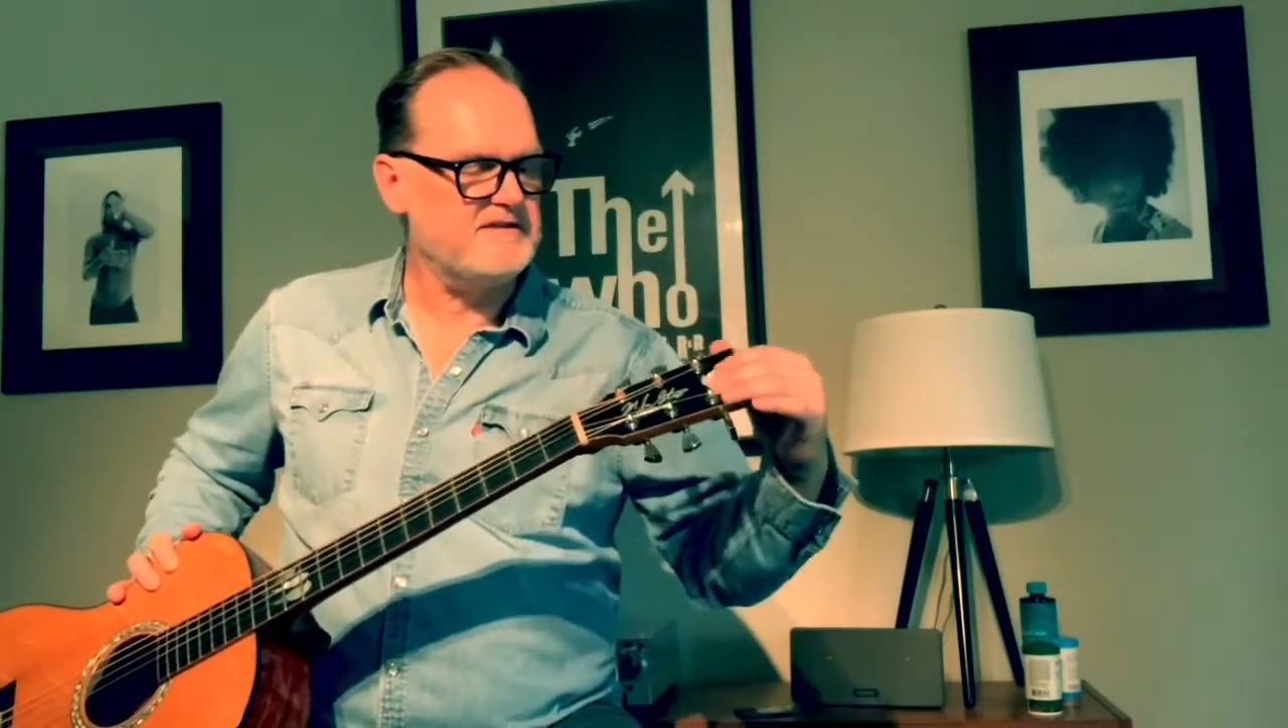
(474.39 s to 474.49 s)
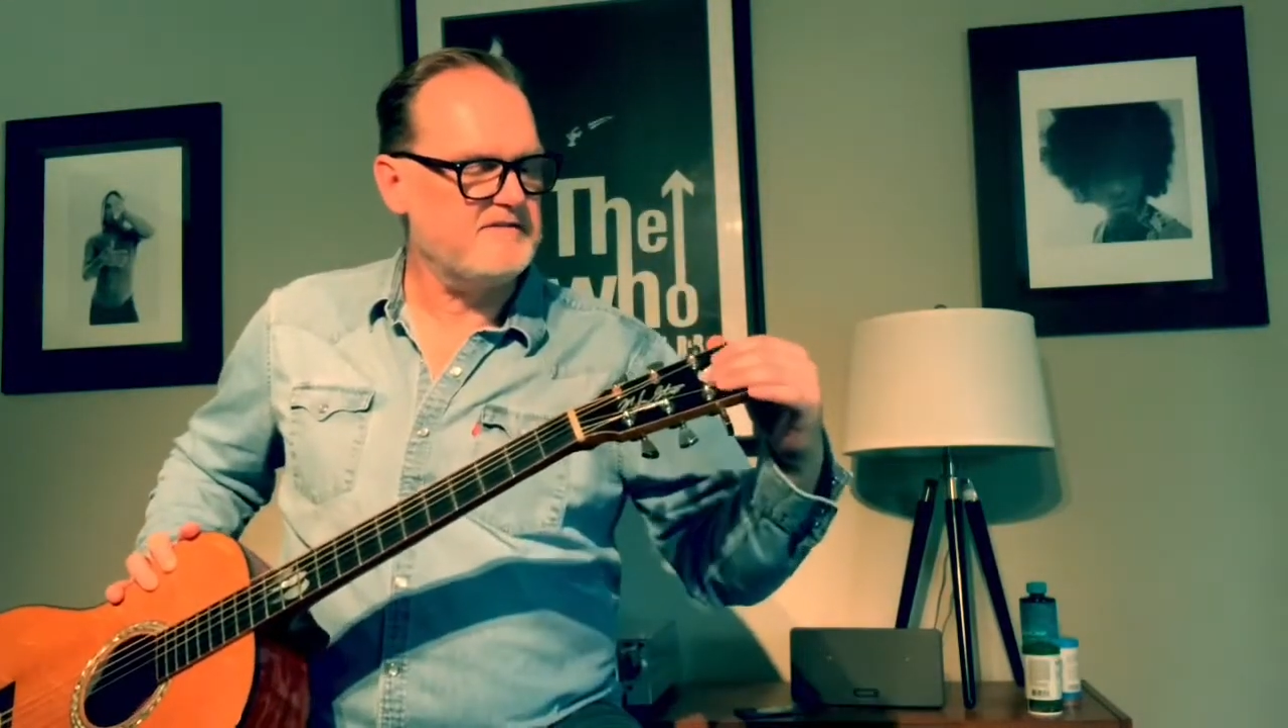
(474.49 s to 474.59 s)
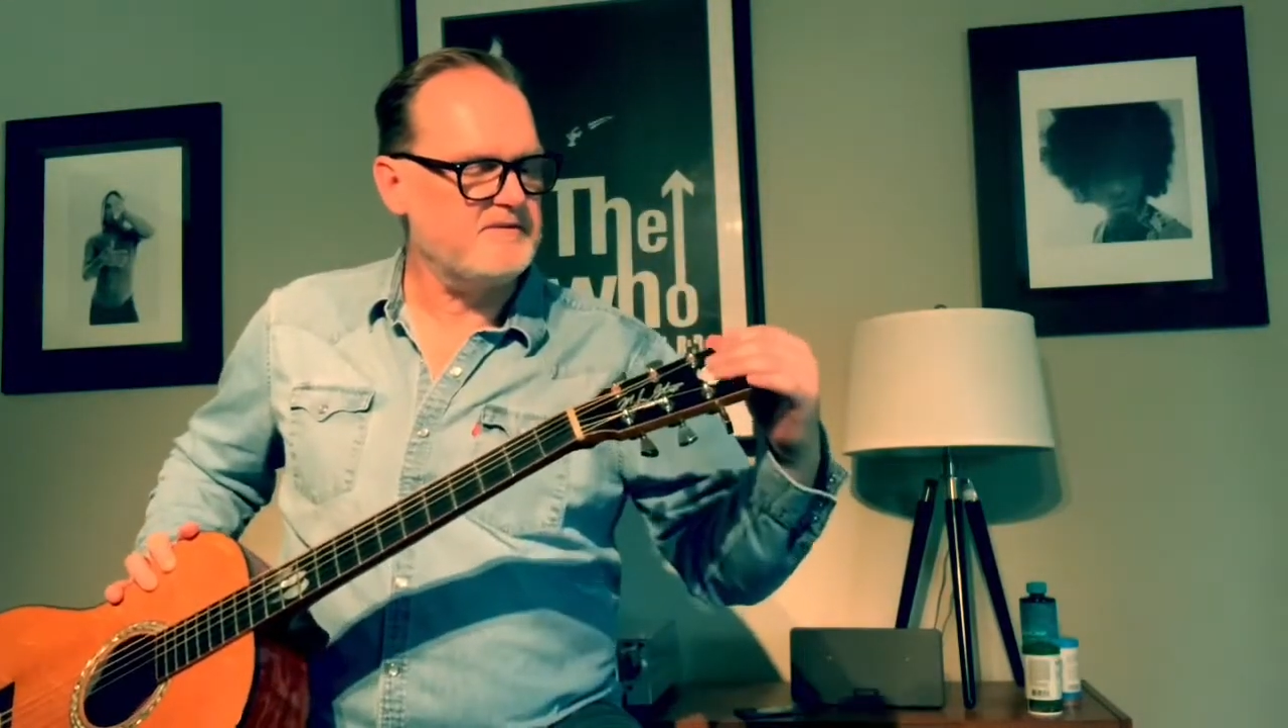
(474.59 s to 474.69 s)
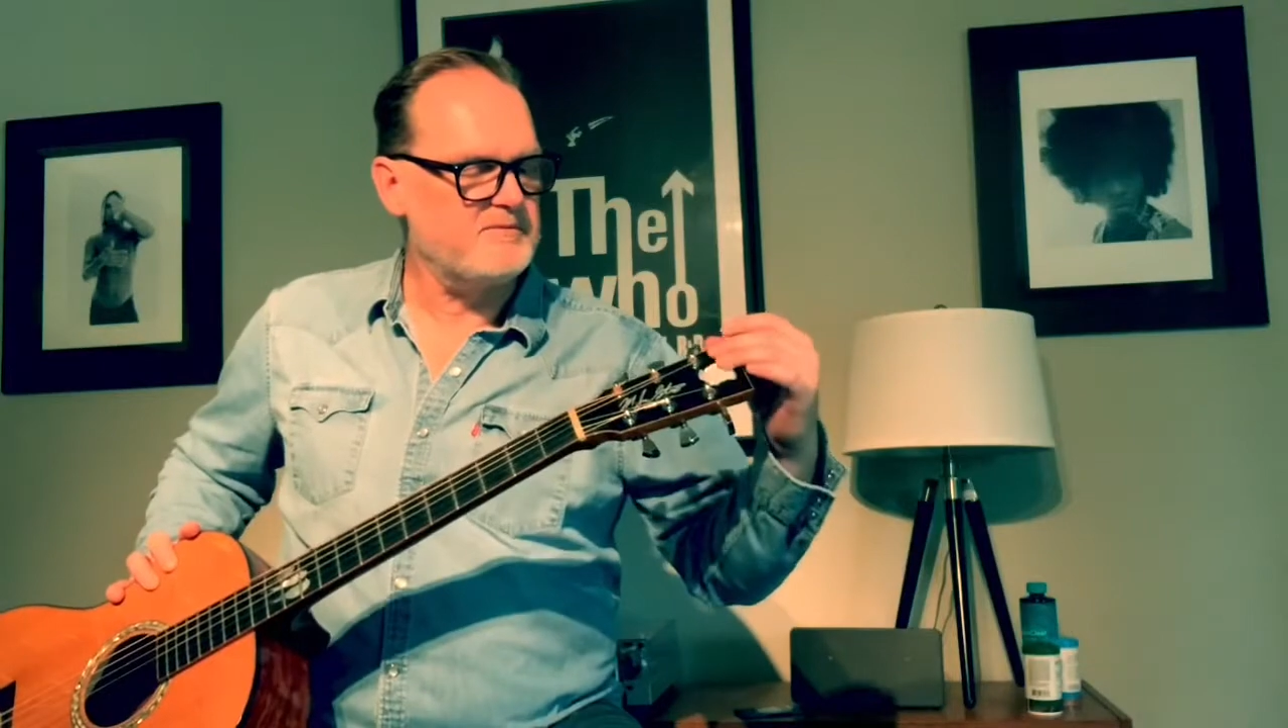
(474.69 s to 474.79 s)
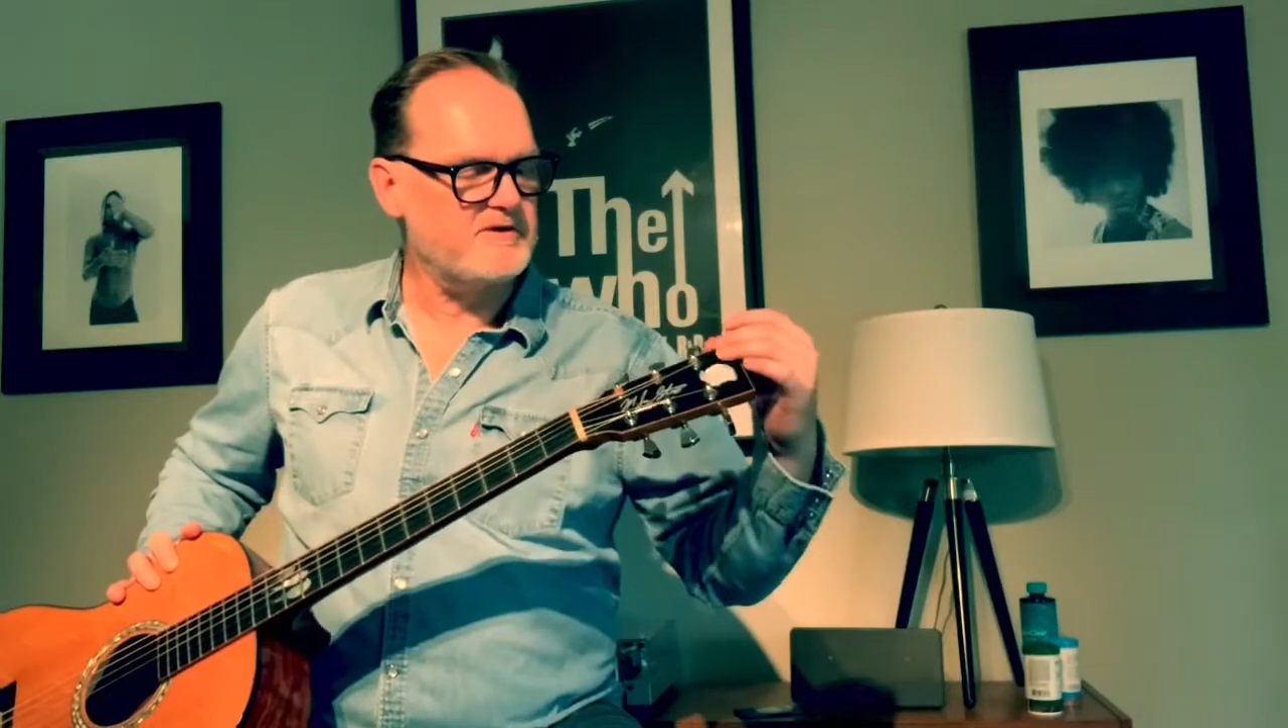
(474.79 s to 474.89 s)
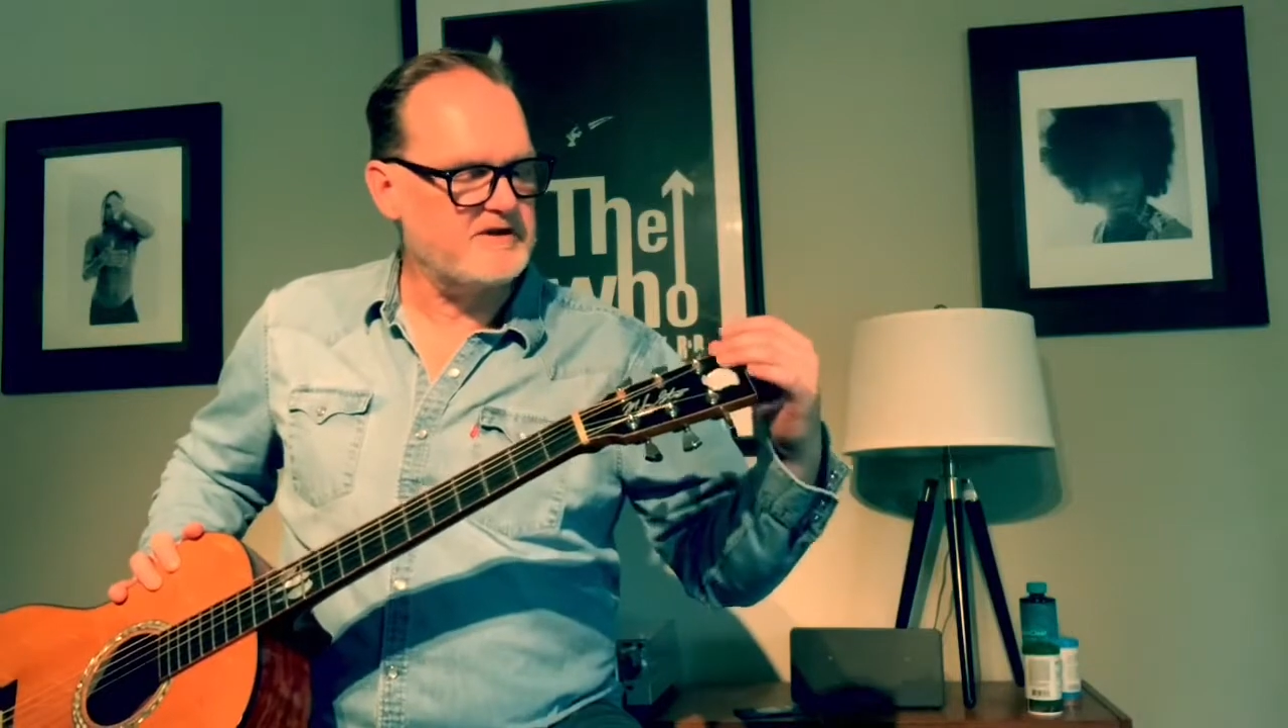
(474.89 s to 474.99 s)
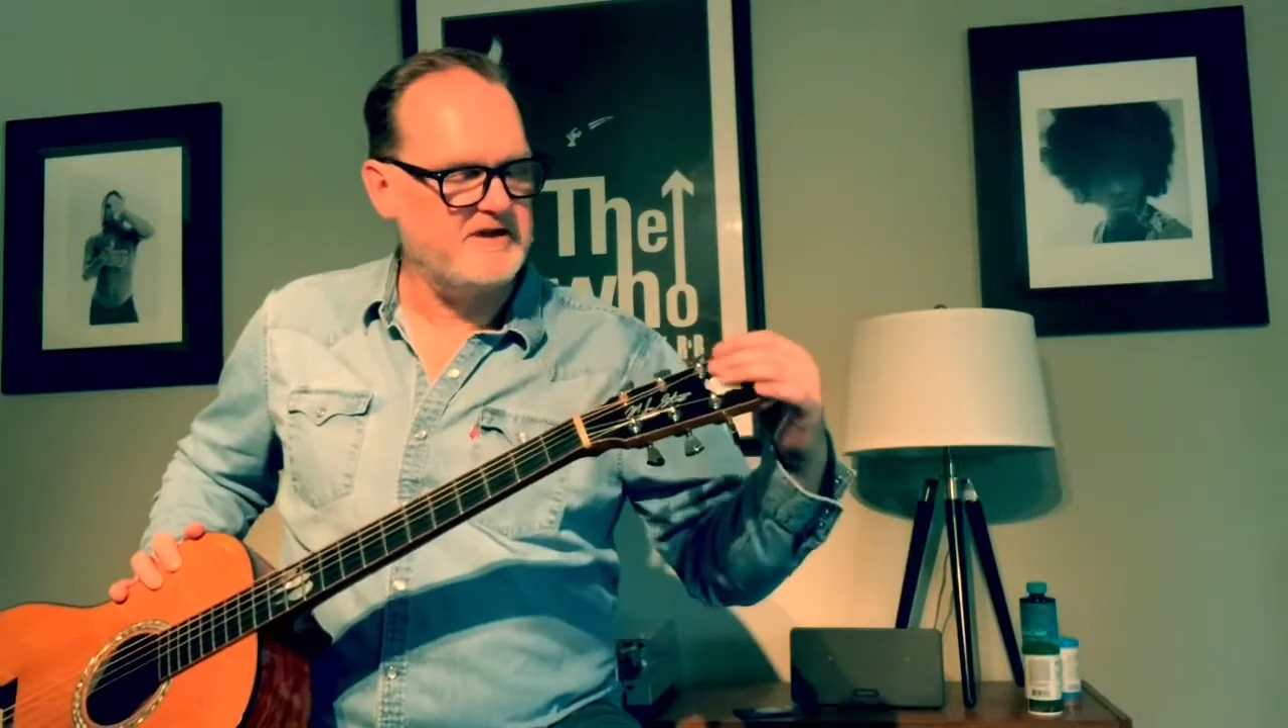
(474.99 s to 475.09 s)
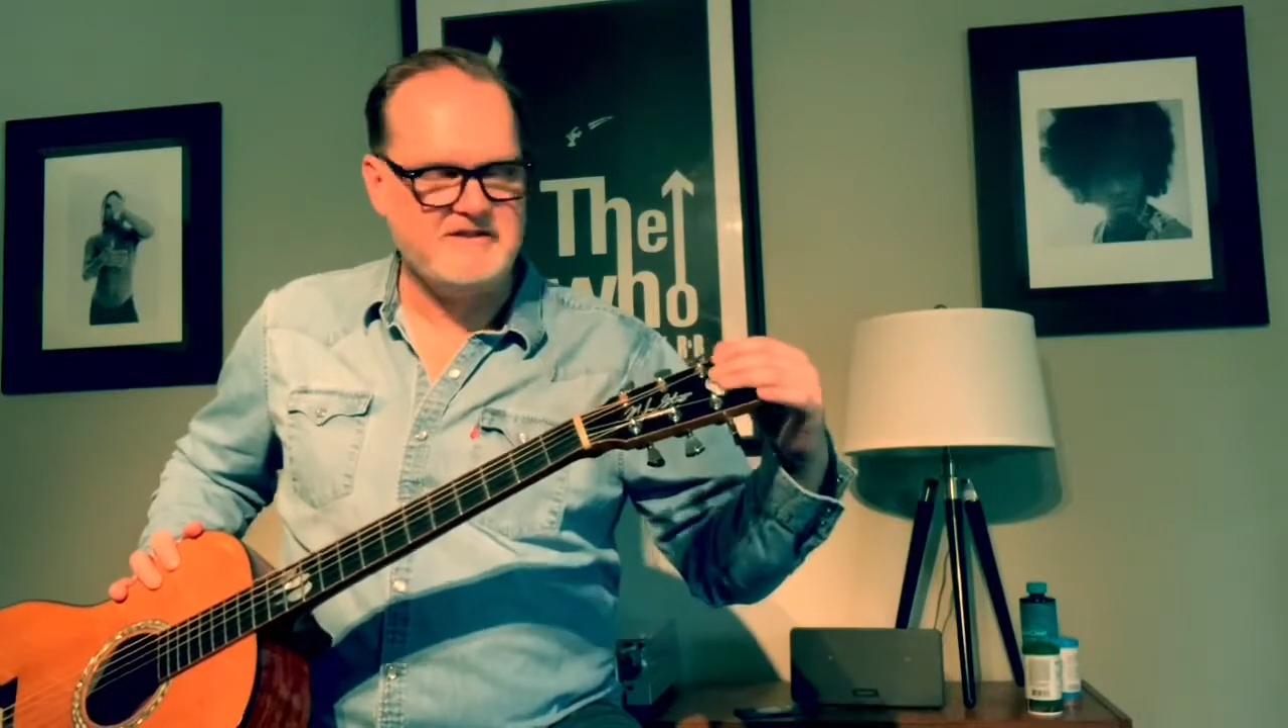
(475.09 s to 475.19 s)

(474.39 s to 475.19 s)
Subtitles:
of the work on